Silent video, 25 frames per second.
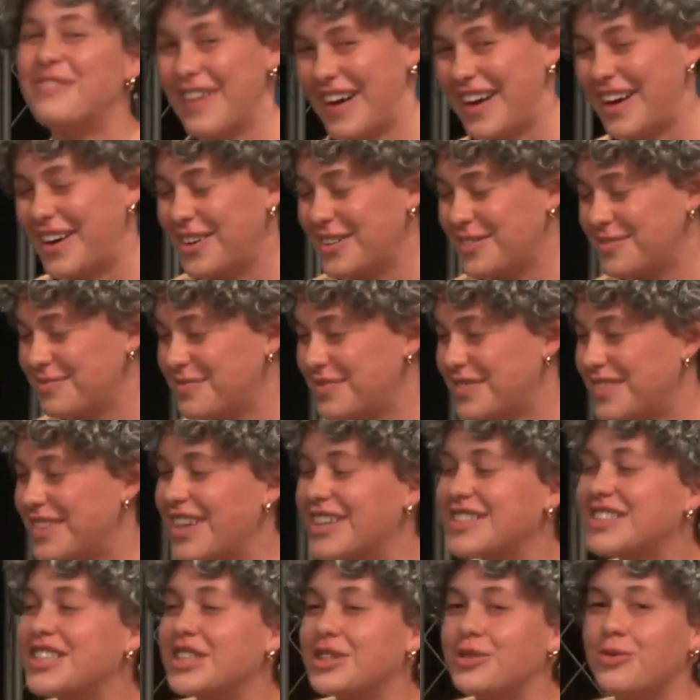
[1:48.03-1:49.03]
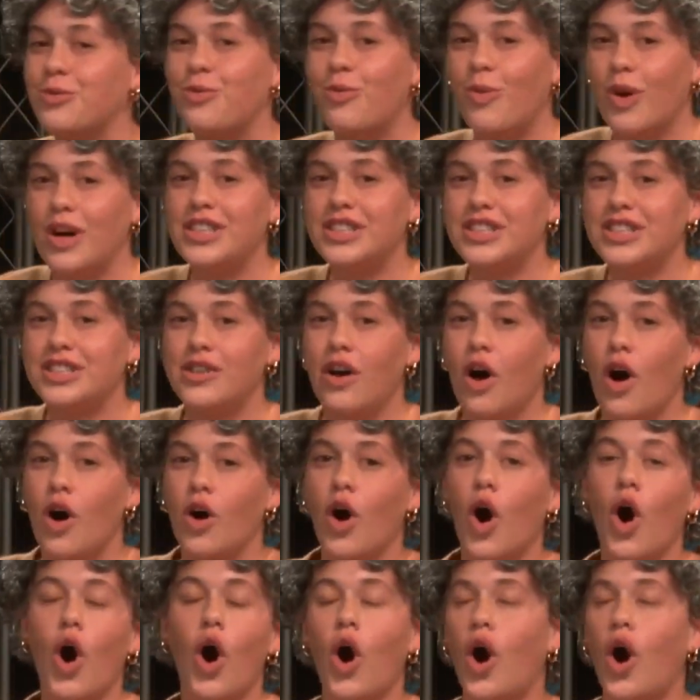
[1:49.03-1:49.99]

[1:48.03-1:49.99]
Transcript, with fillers: Well, there's this one song